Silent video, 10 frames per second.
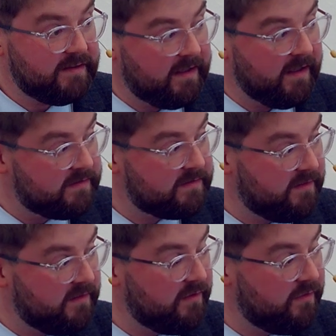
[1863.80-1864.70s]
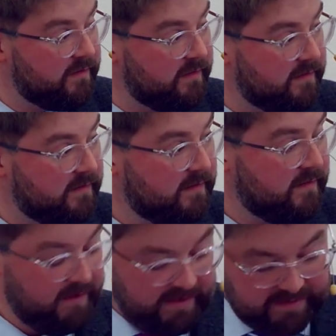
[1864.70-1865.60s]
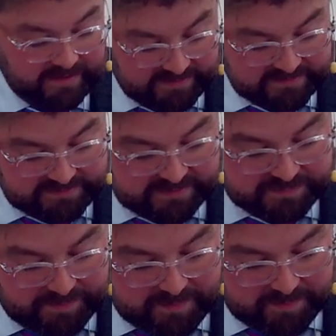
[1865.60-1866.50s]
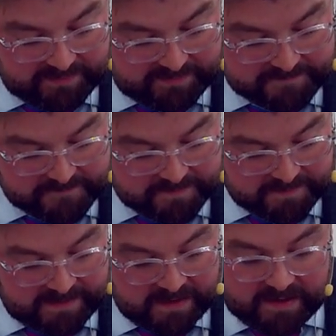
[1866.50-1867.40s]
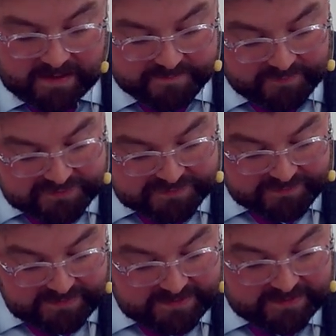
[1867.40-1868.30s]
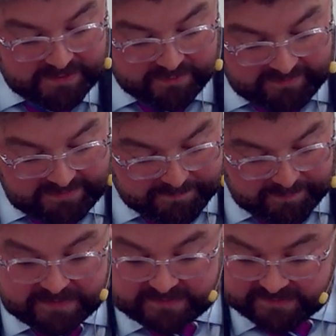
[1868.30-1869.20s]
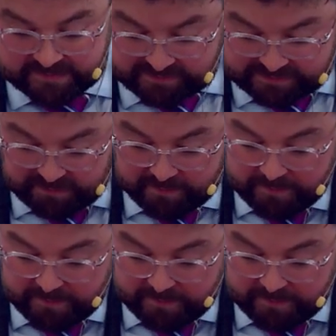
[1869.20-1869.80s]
against the Lord and against his people. And verse 3 really brings us to a sum